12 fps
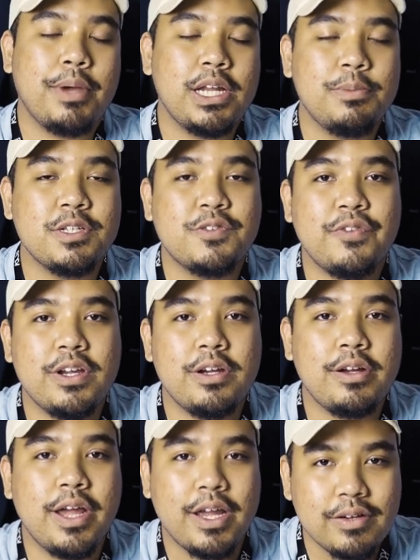My name is
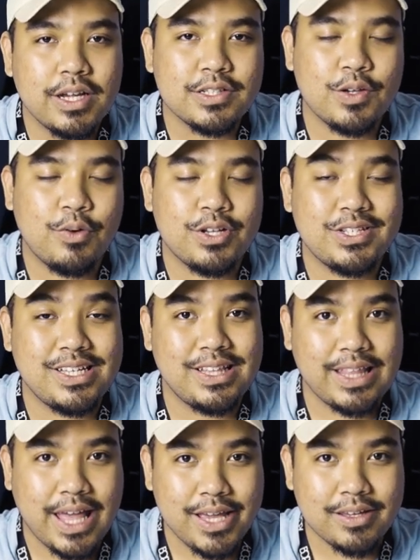Fir and you guys are watching
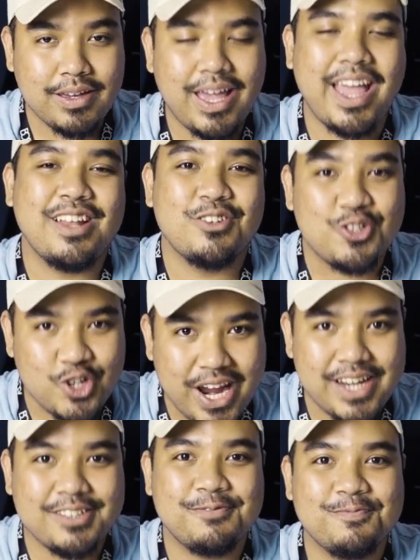Tech and Trend.